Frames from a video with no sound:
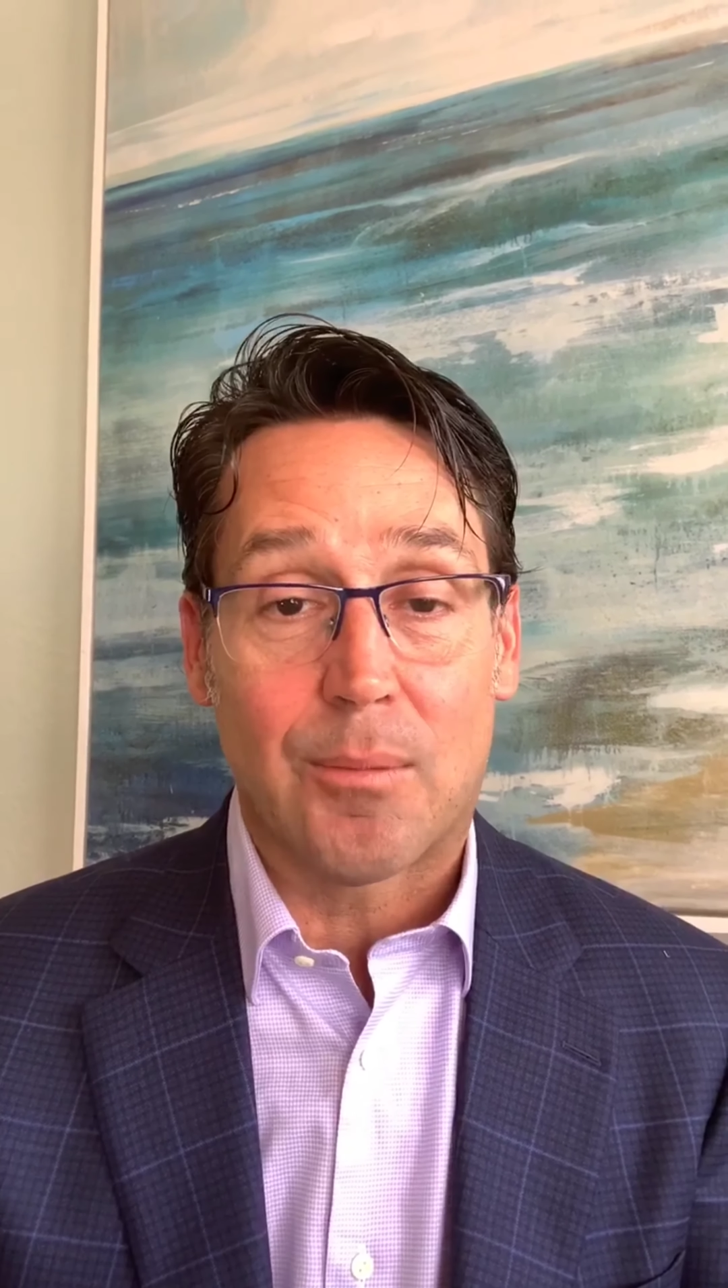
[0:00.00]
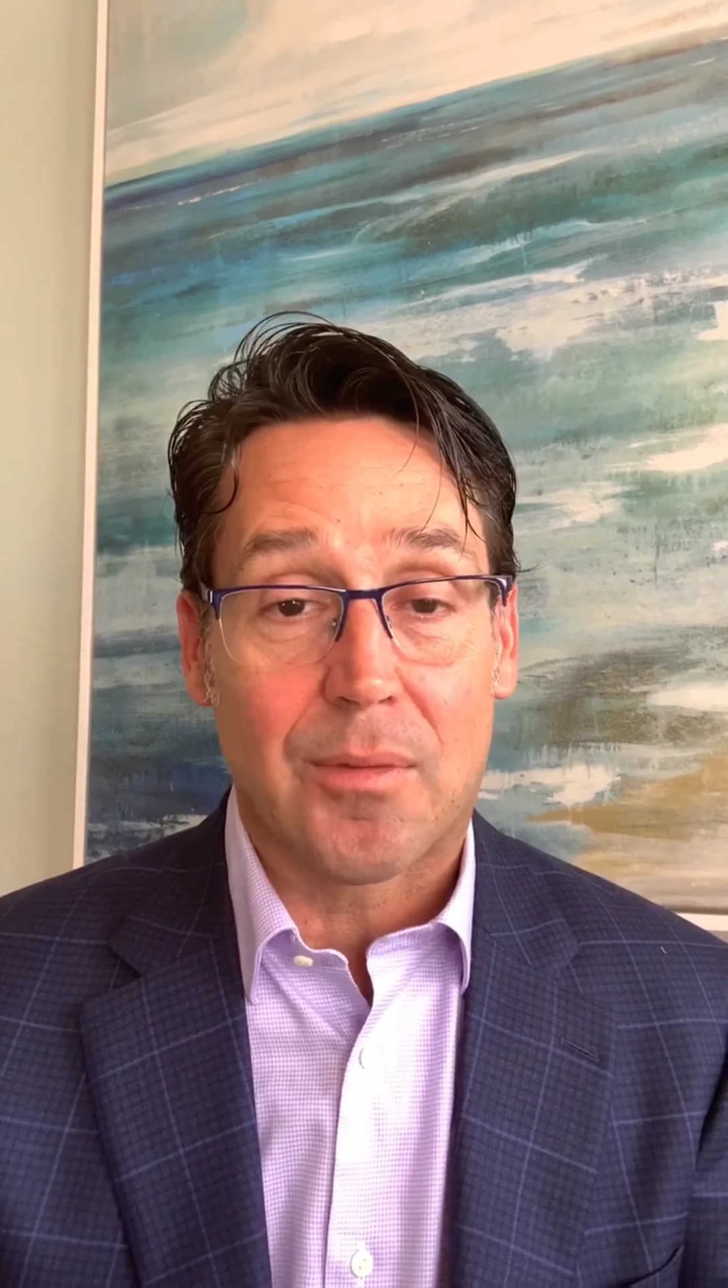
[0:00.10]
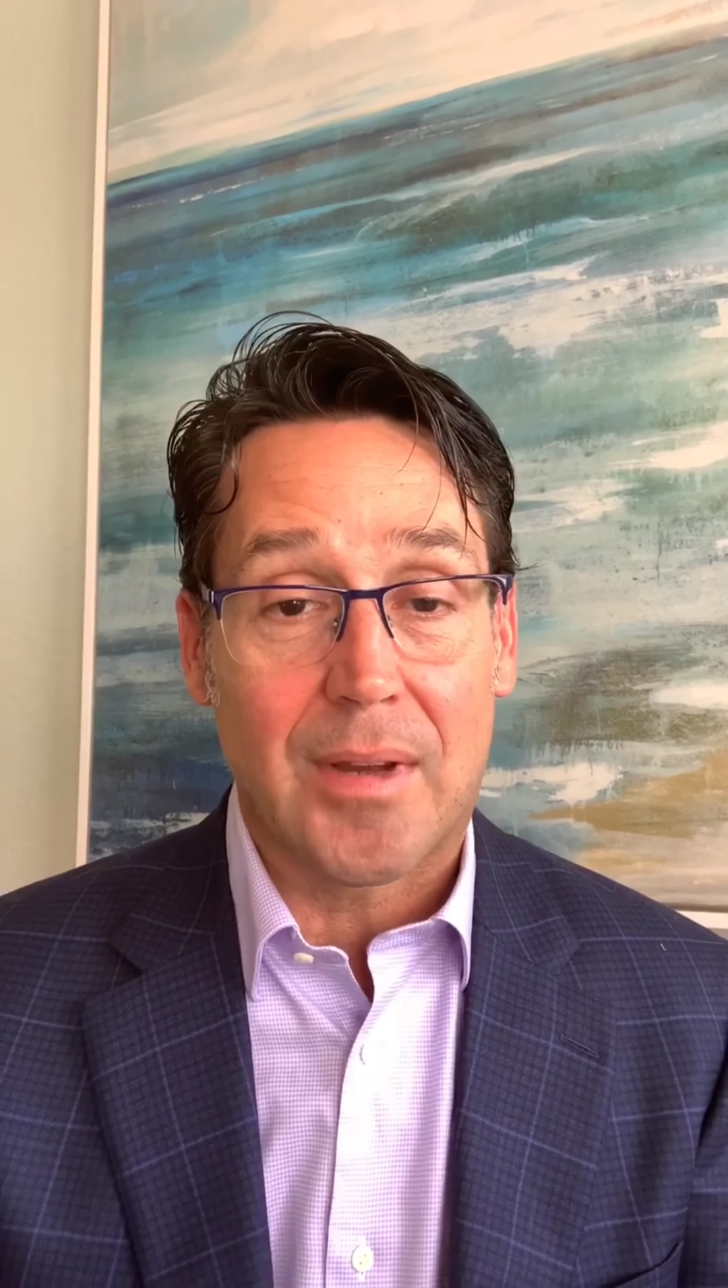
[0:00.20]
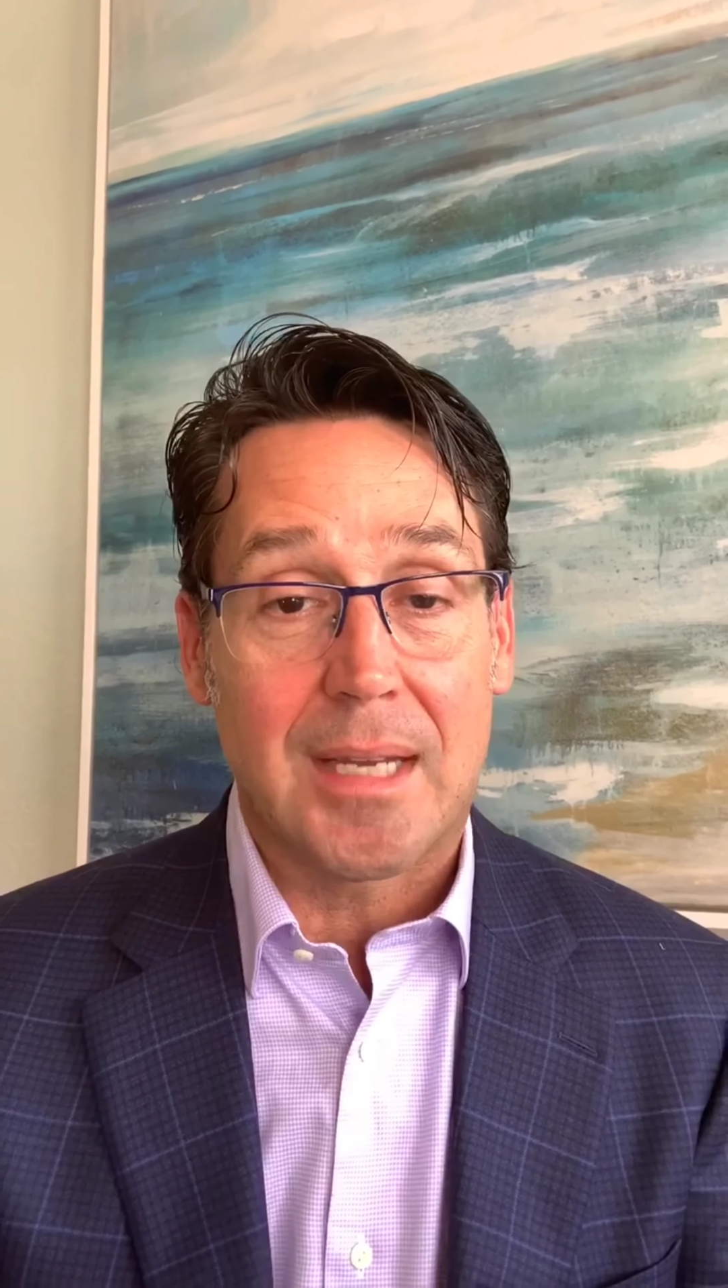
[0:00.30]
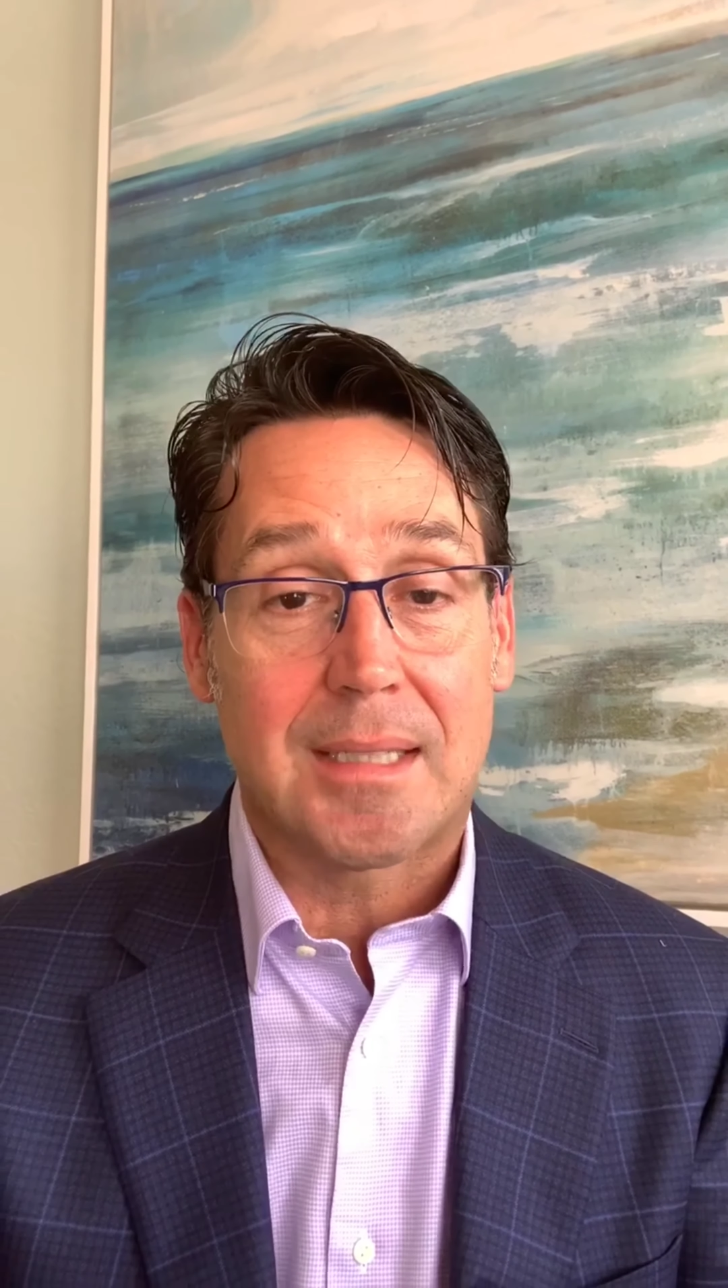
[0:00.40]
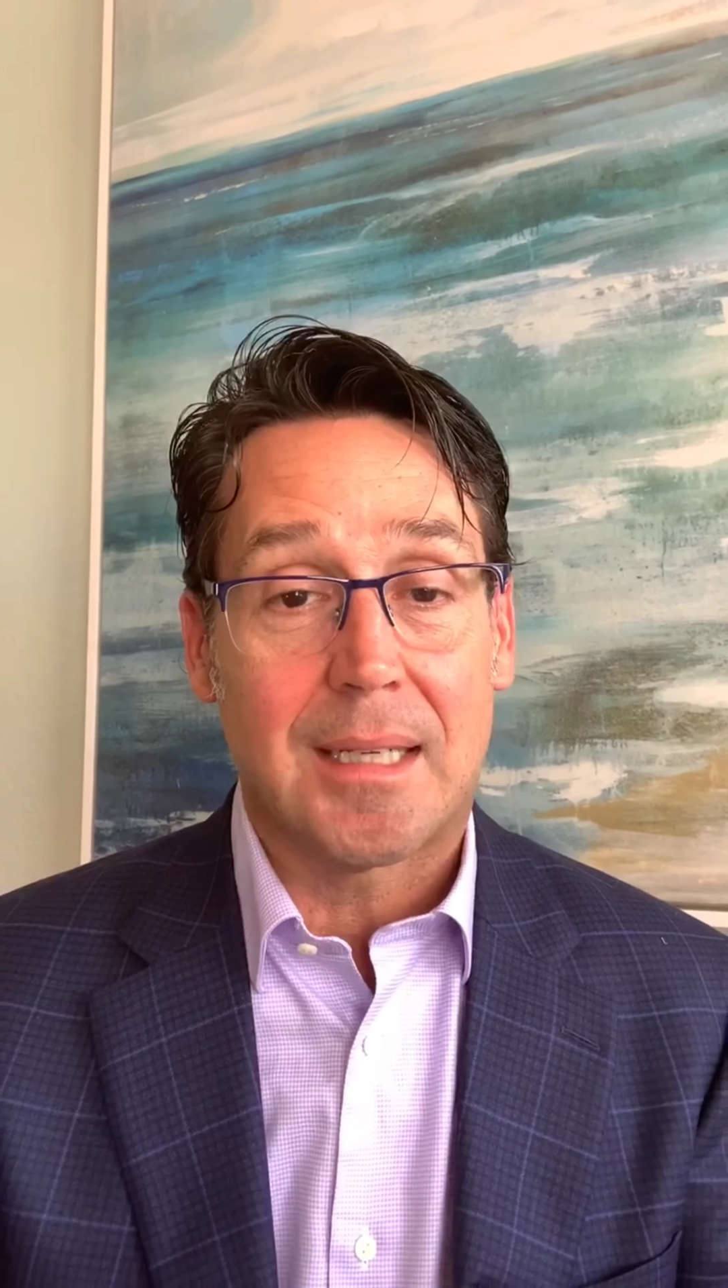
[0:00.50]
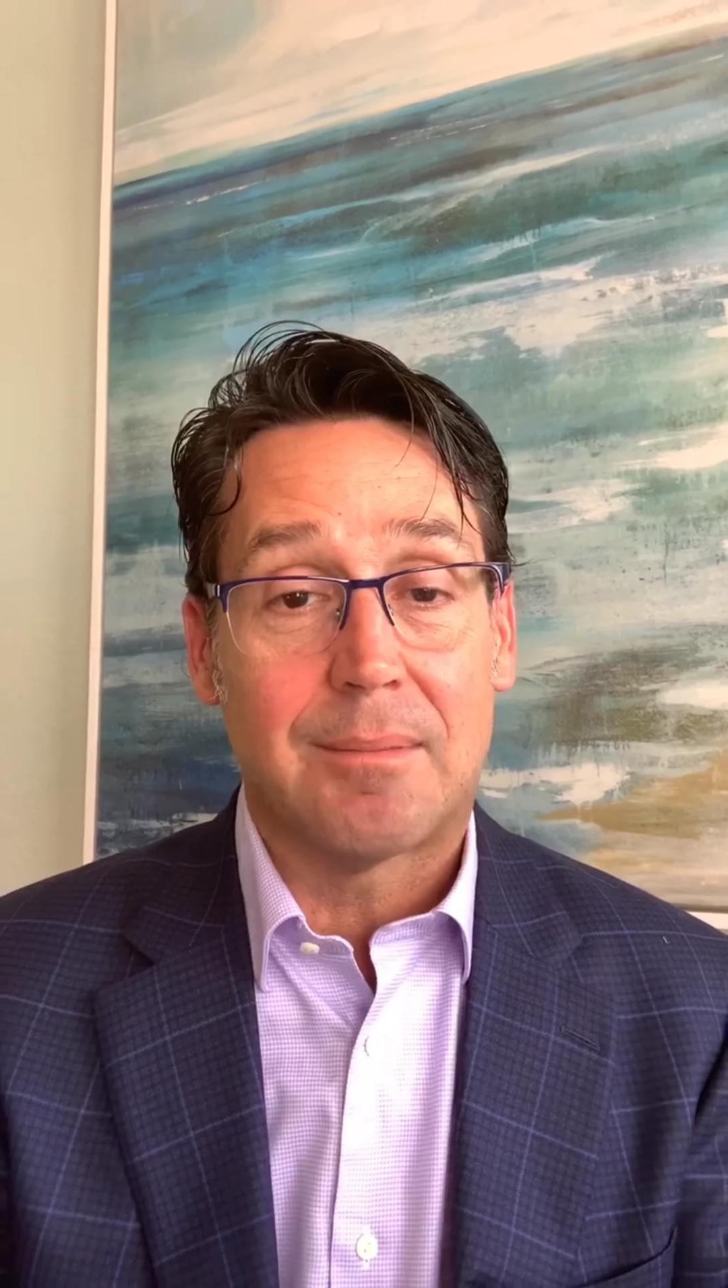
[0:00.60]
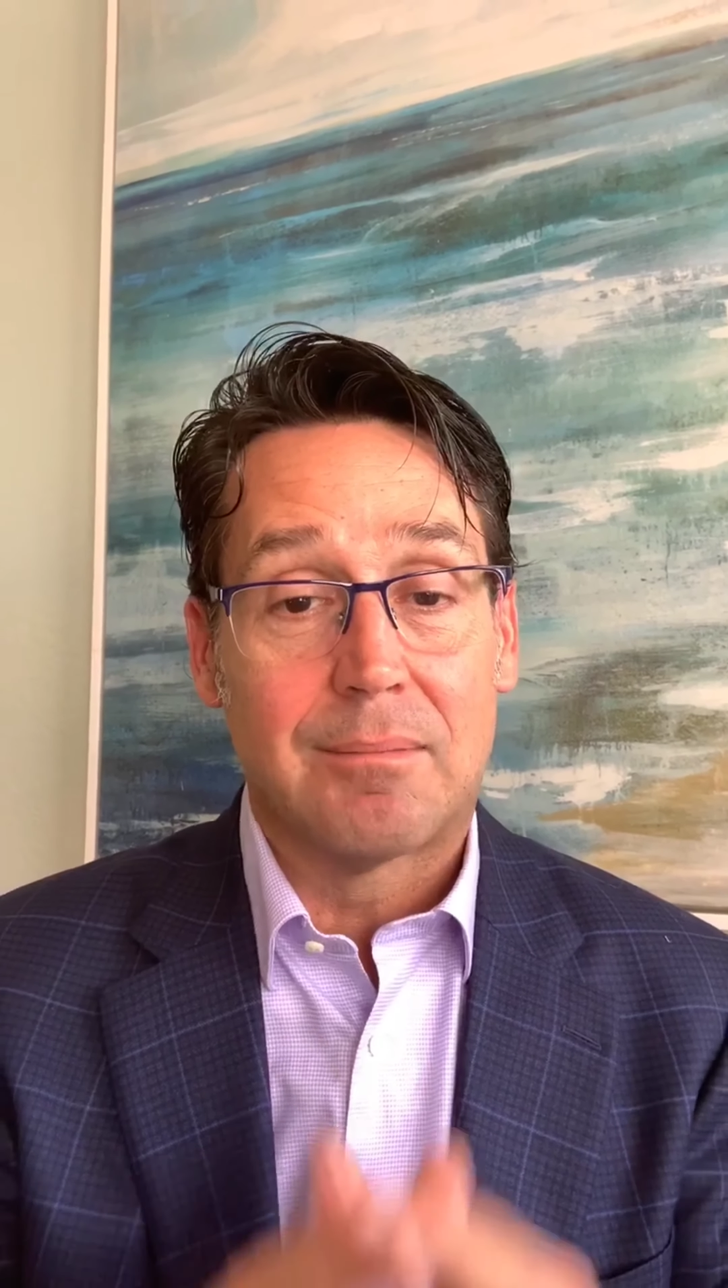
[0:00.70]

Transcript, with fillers: with the Vann Team.